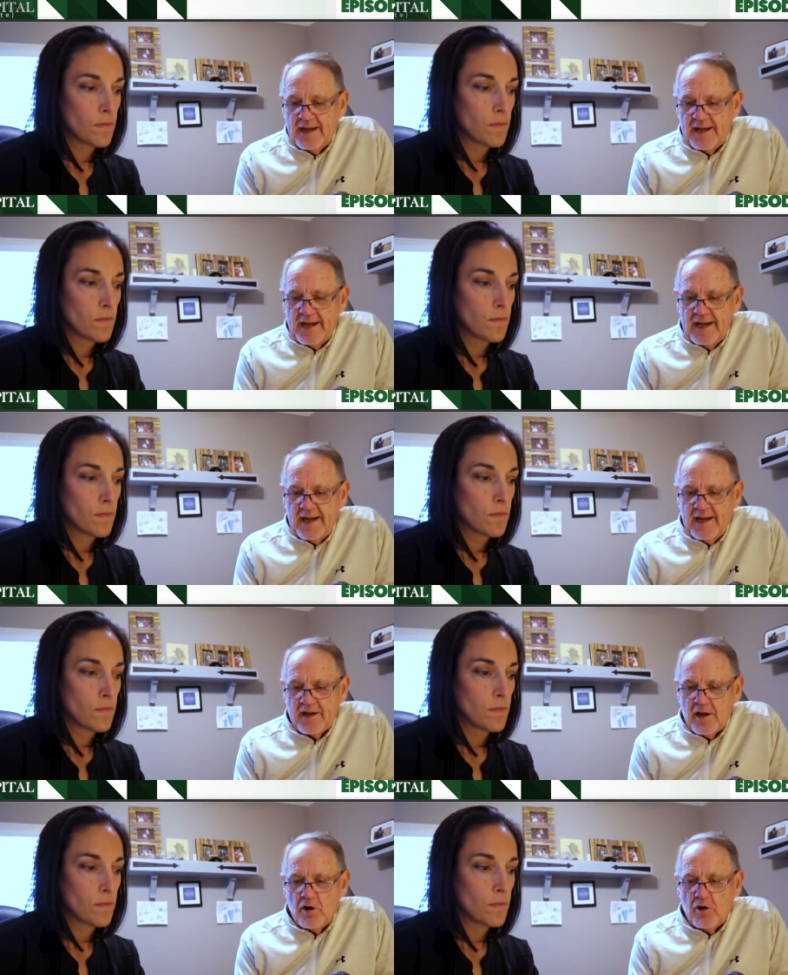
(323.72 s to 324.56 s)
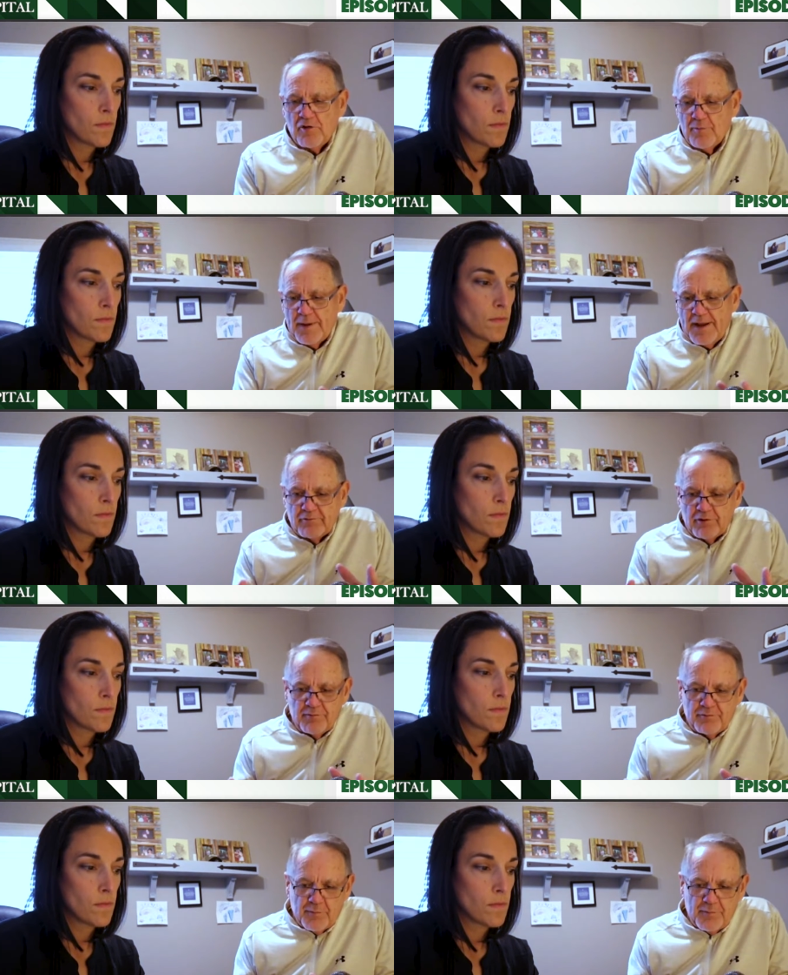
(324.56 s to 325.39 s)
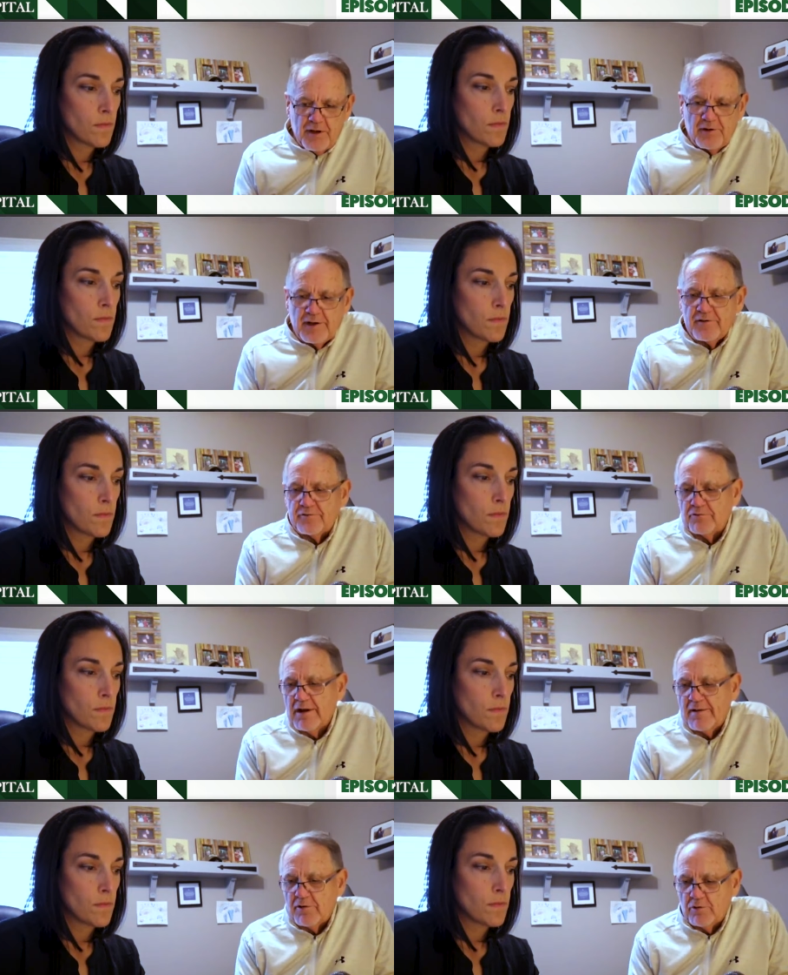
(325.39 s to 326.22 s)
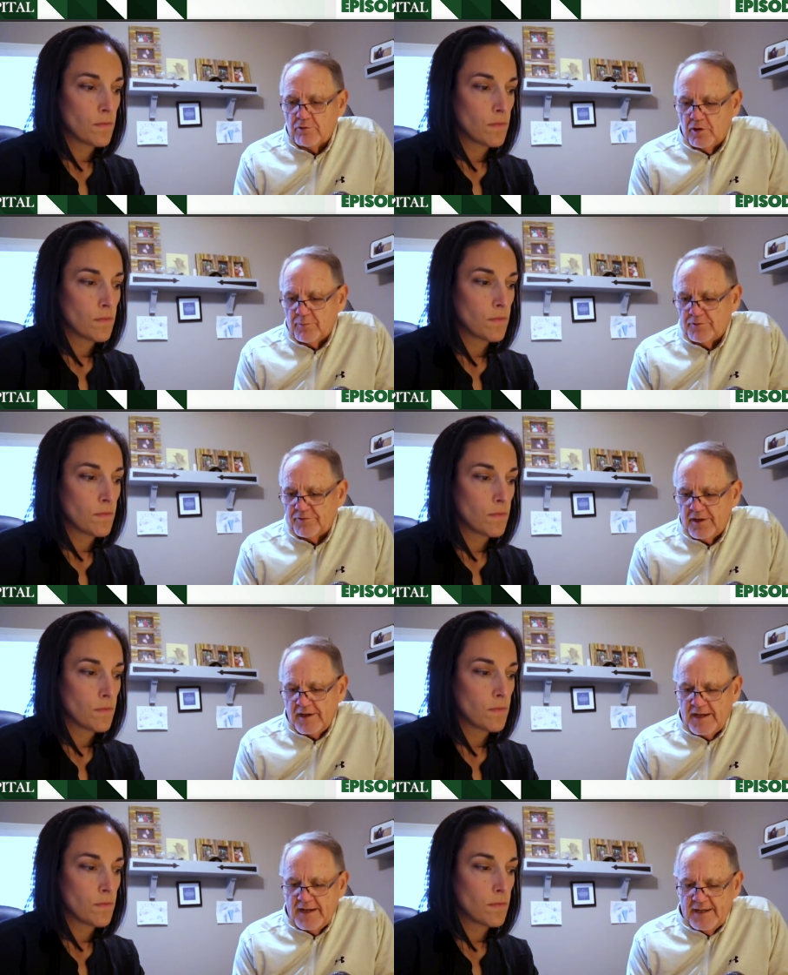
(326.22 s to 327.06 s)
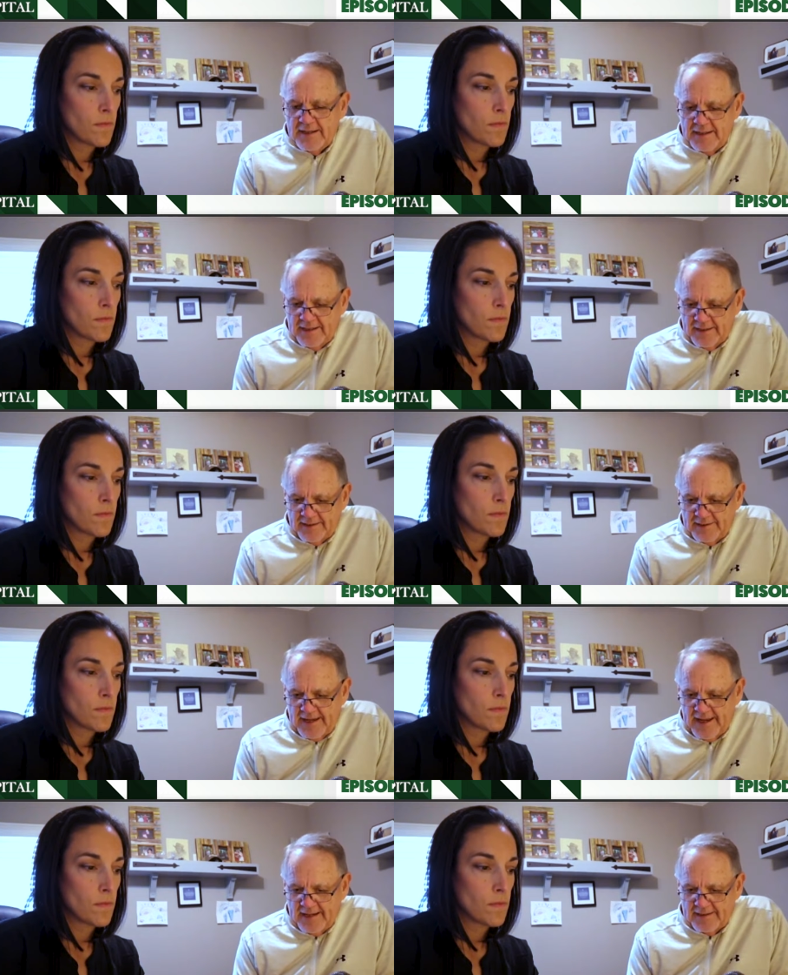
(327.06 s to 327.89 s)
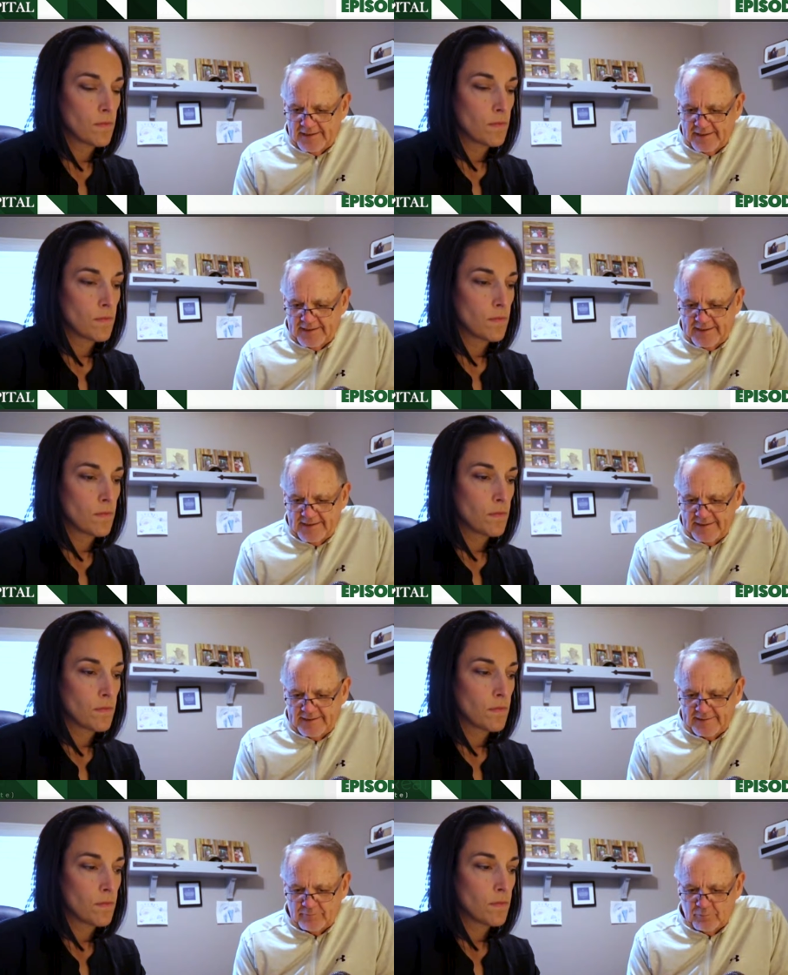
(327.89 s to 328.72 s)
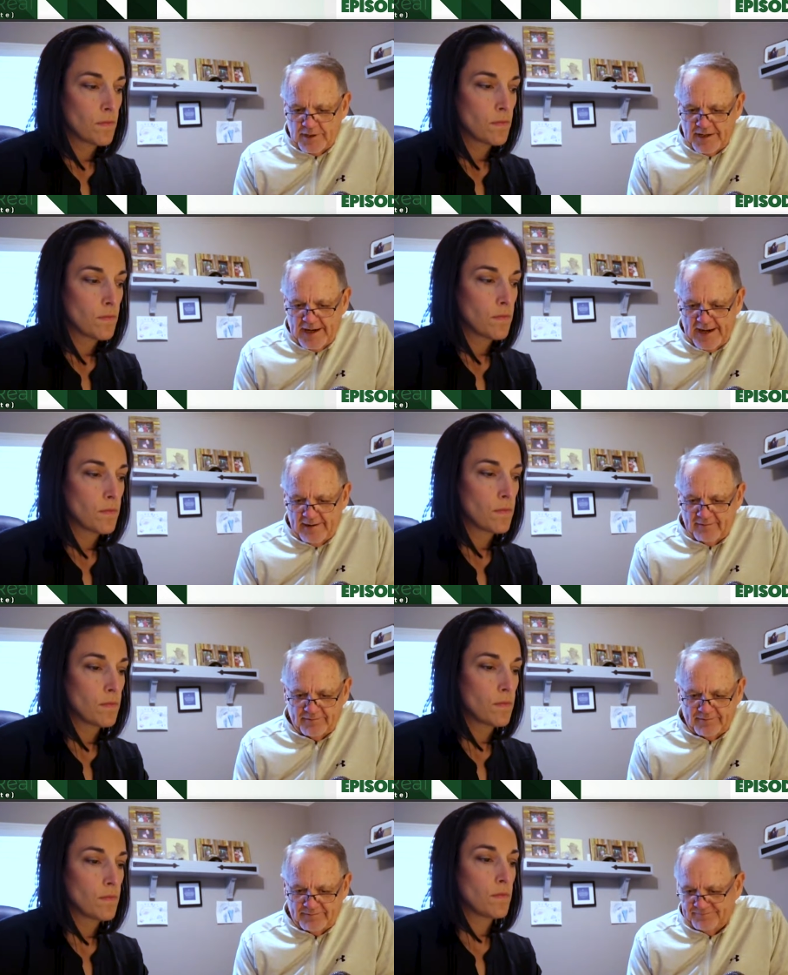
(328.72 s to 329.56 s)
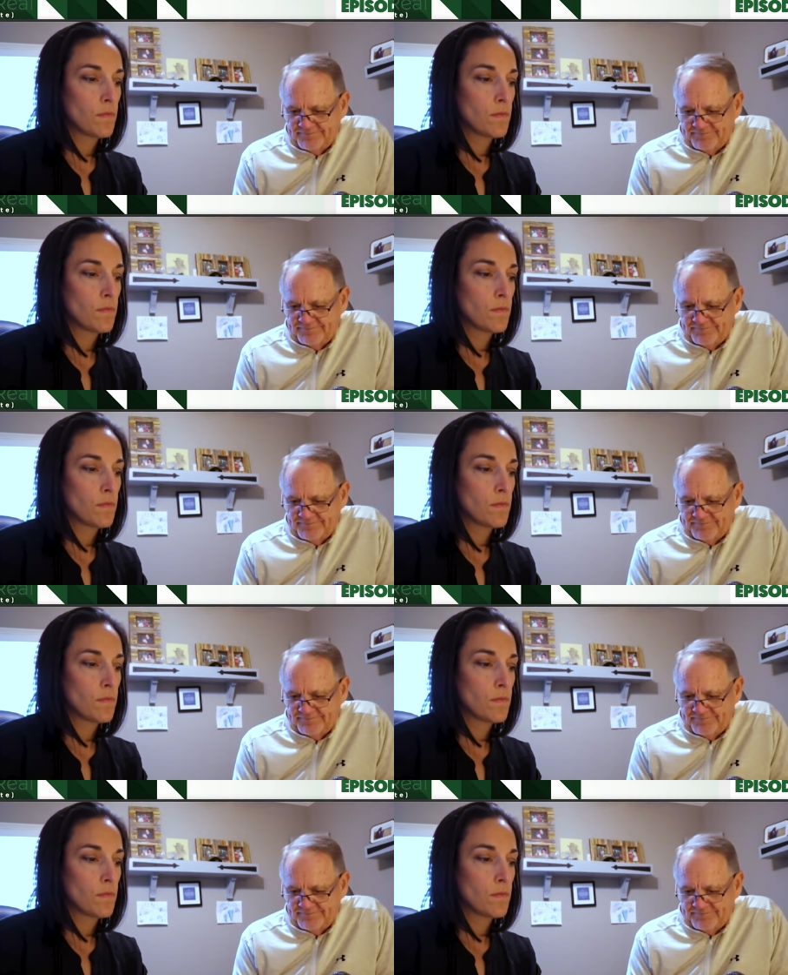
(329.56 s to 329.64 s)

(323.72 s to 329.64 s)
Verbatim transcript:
Speaker 1: in all the bedroom communities around Oklahoma City. That uh, we have